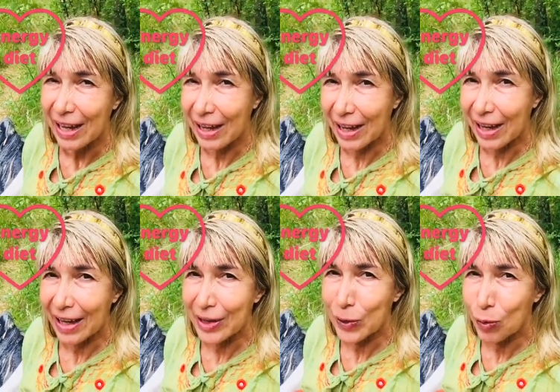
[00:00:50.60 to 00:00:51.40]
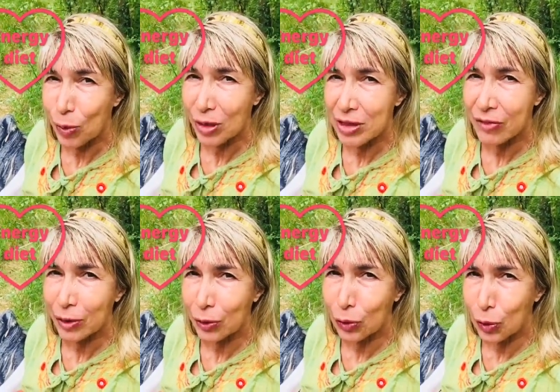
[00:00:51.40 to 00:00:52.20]
Uh, your body
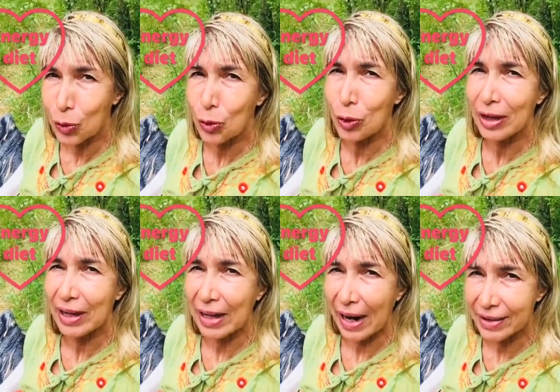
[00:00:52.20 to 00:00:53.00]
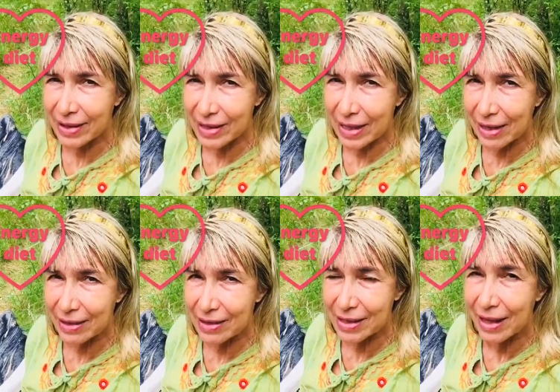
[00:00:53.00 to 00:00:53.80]
will do right
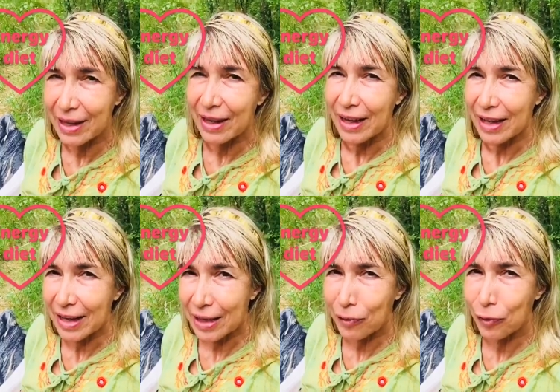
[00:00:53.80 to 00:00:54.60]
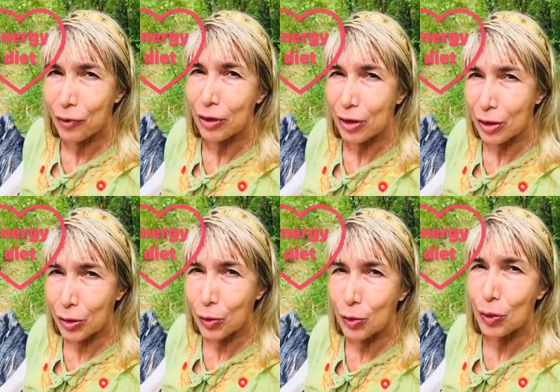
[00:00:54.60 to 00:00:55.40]
things if
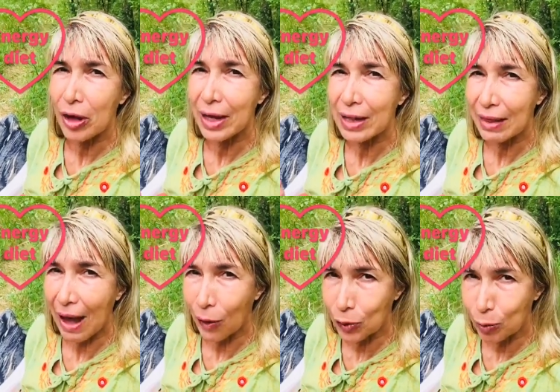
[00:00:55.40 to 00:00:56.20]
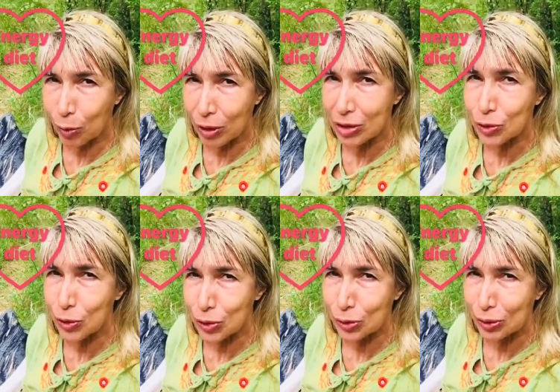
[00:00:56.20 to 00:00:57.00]
you allowed body
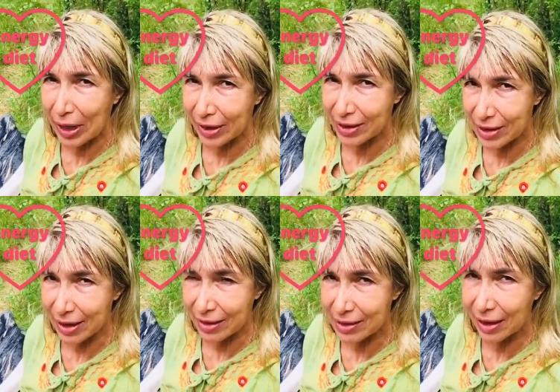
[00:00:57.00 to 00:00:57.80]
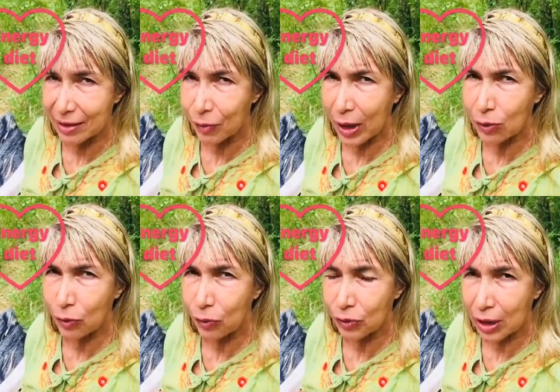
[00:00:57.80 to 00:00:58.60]
to do right things and one
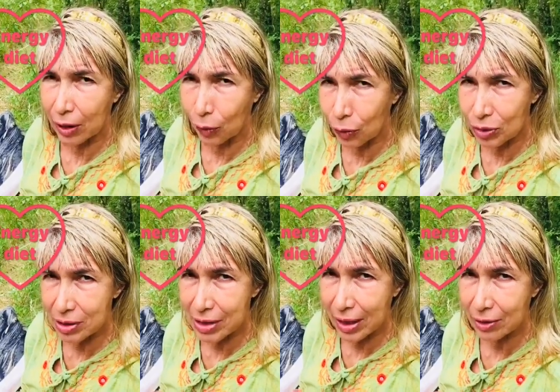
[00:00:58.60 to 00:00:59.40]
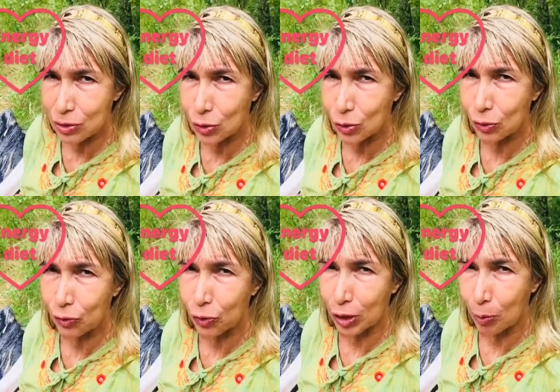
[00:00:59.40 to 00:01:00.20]
of the good things to do
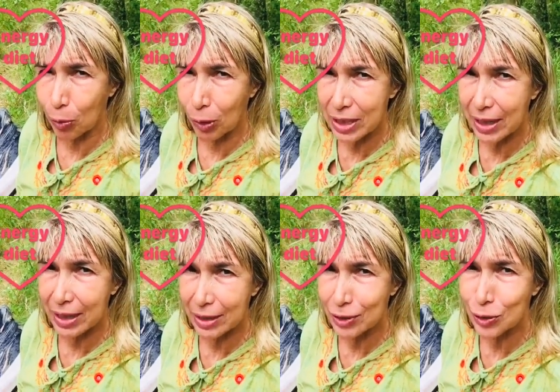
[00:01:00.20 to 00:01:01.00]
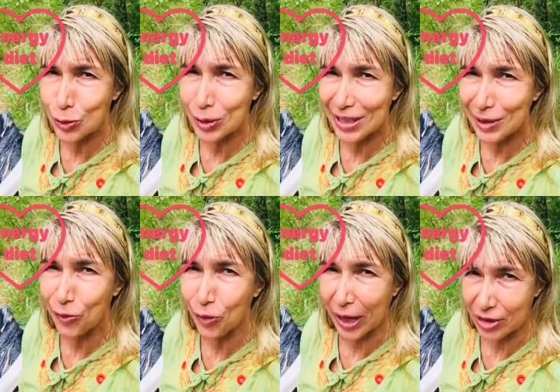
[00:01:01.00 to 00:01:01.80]
for the body is to eat
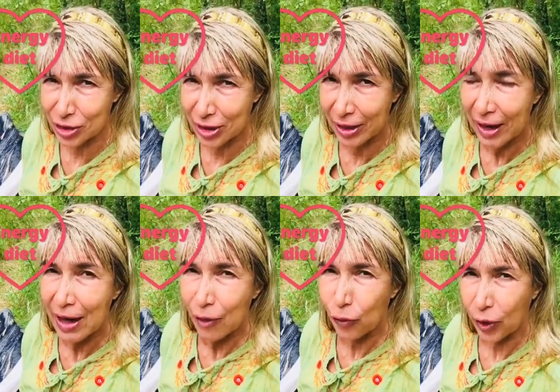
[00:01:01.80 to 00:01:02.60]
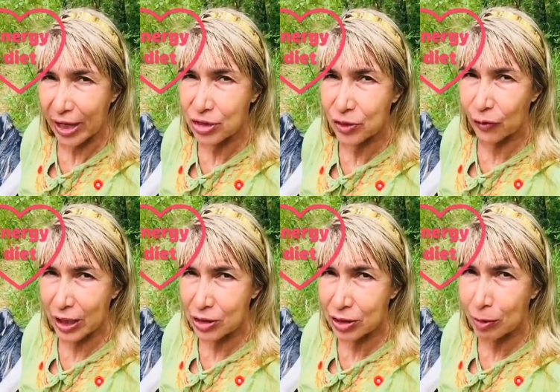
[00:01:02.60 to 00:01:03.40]
fresh fresh
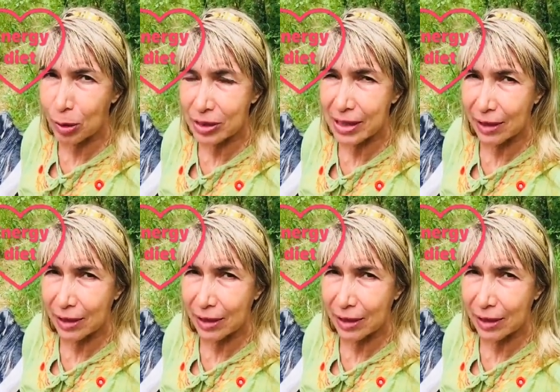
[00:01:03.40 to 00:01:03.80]
vegetables